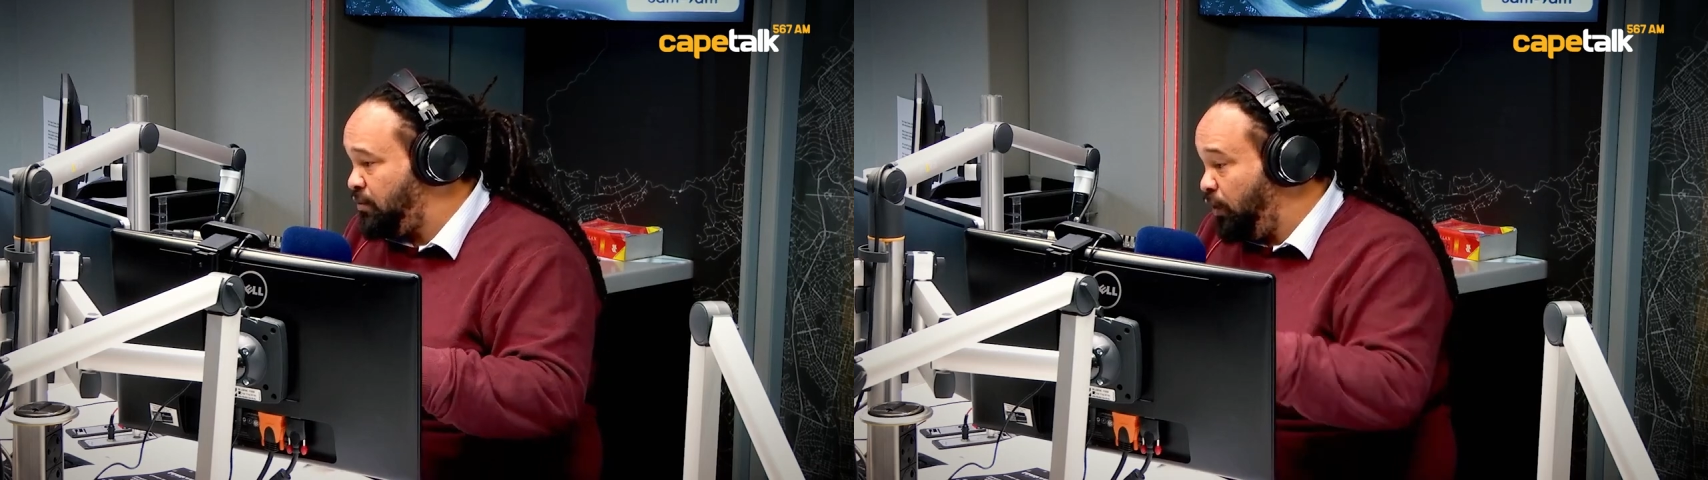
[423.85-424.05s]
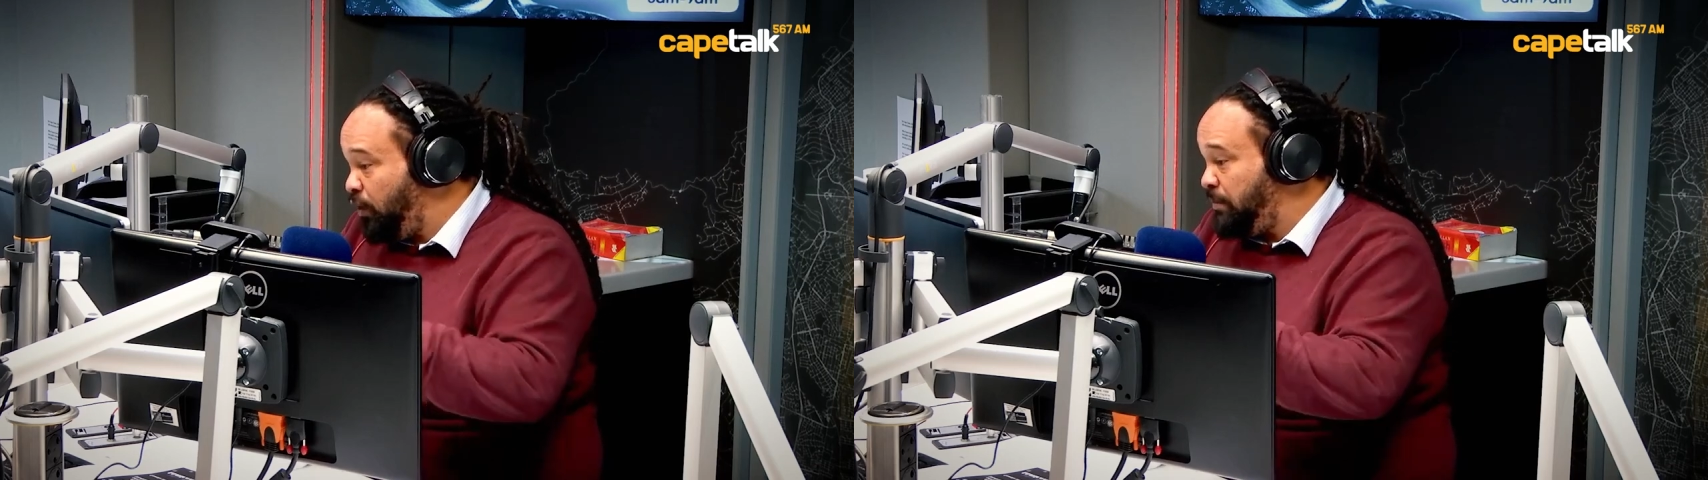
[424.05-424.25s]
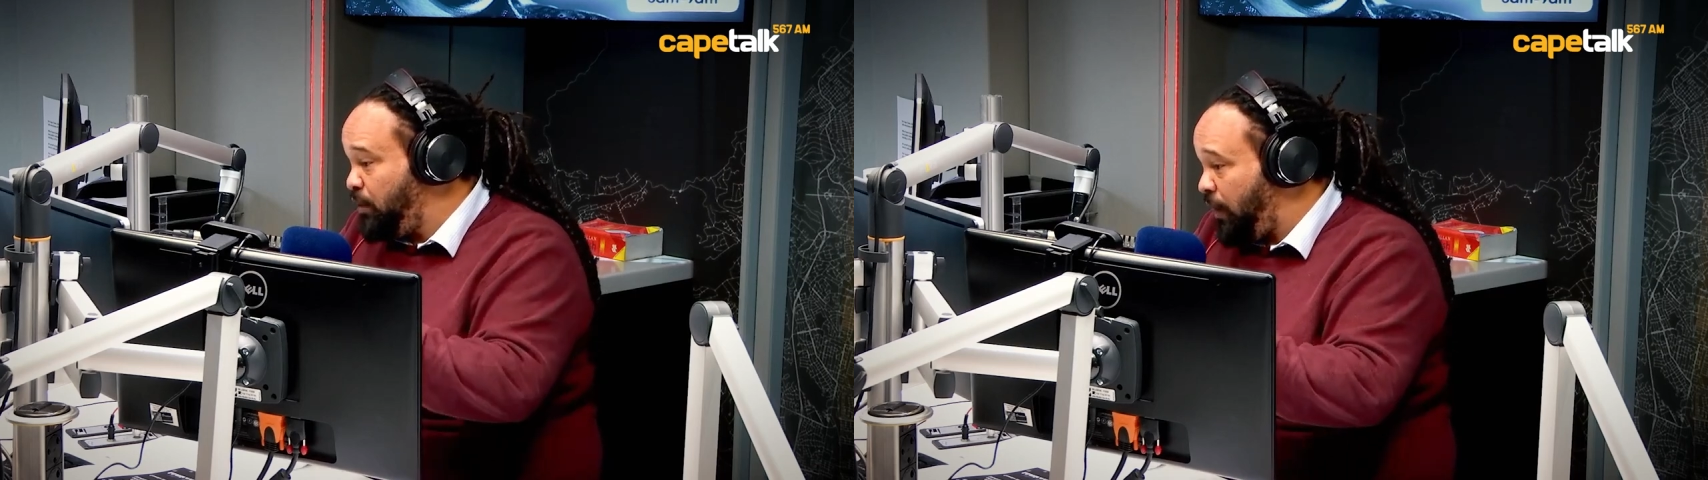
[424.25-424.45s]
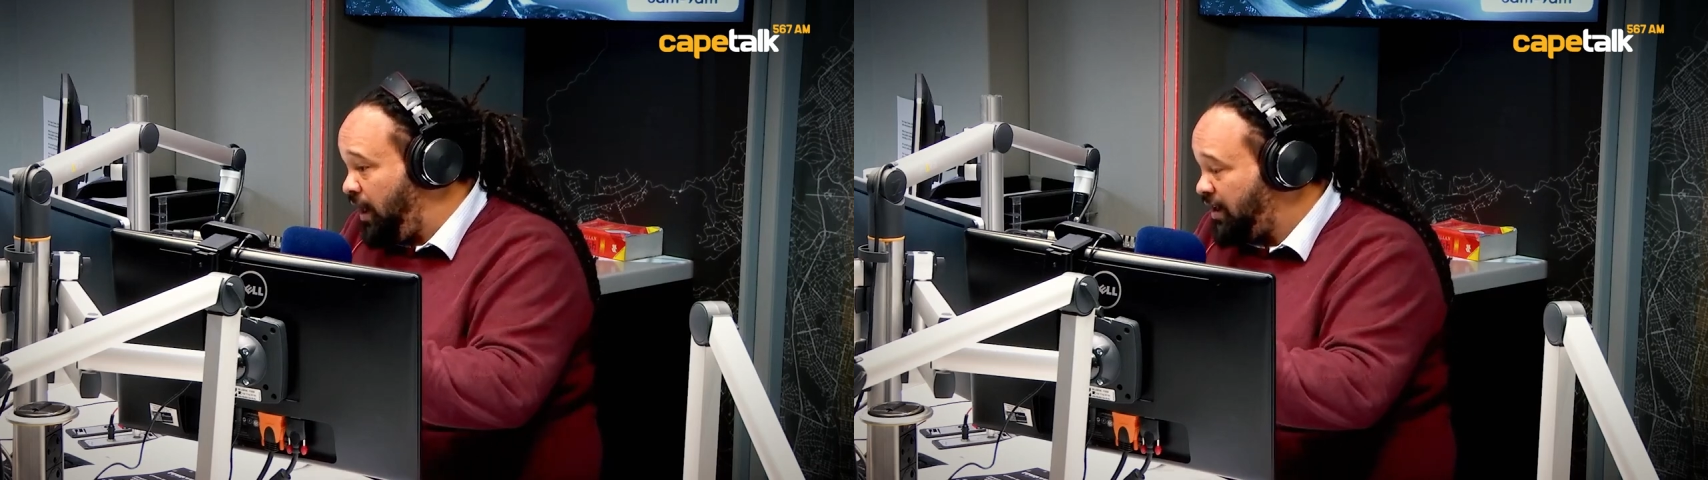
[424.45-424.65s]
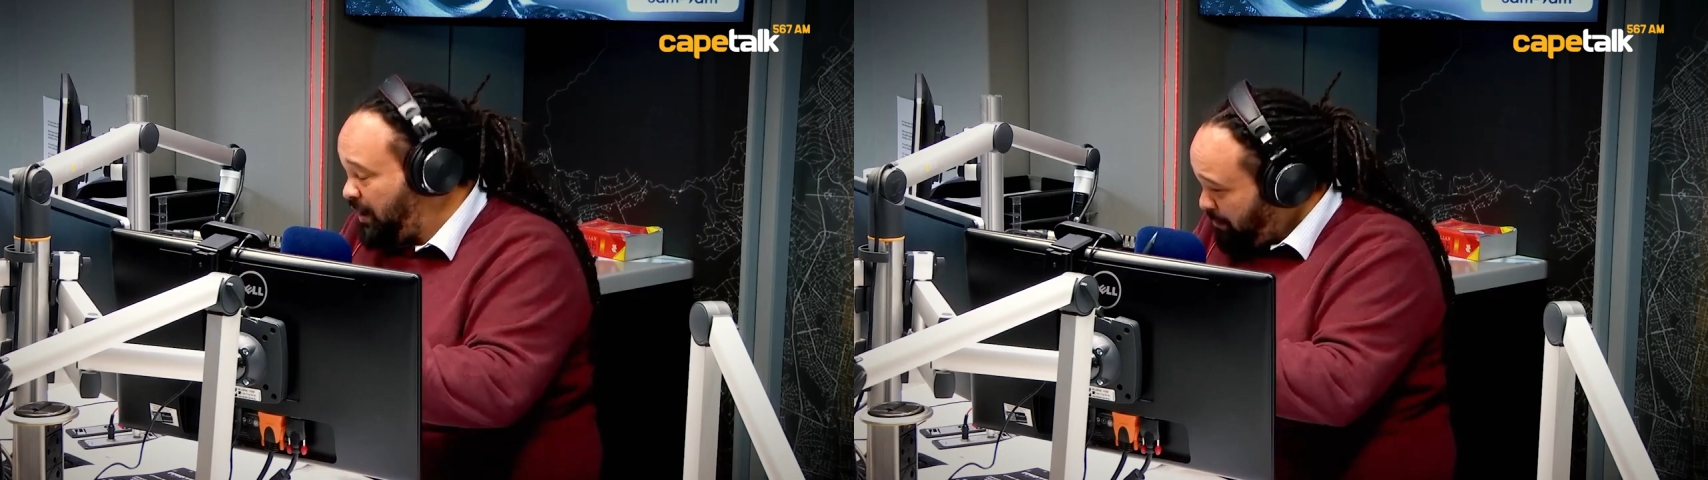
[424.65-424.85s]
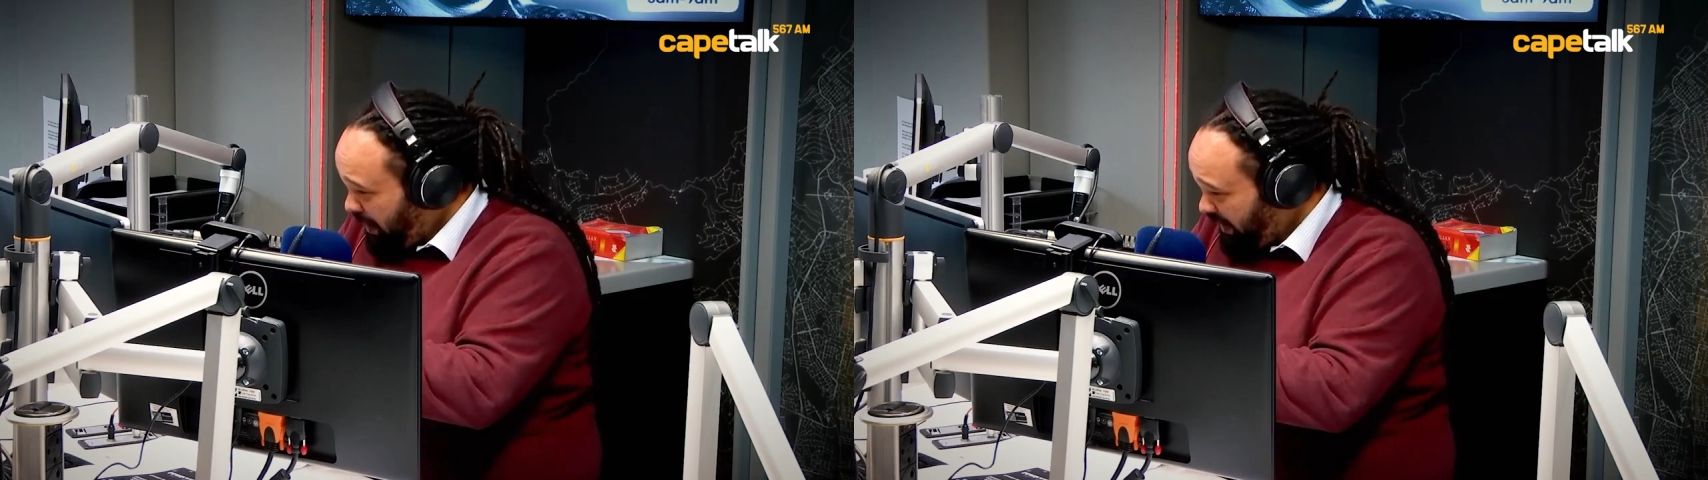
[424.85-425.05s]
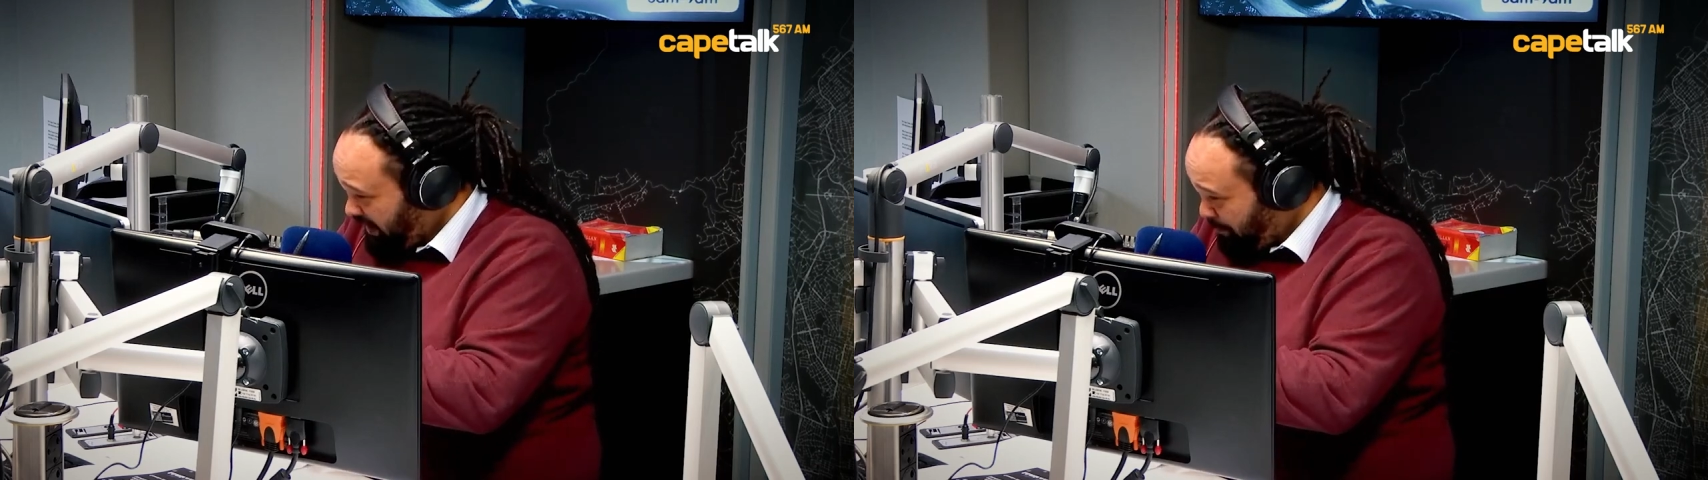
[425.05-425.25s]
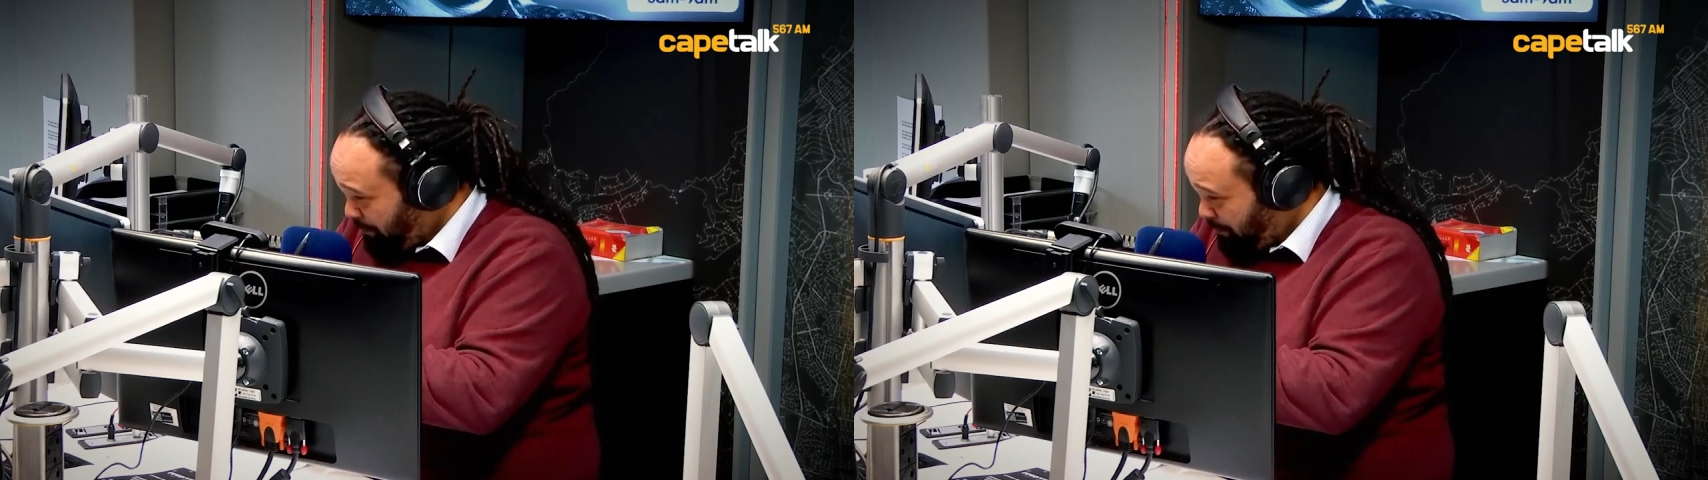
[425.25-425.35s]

will be welcomed by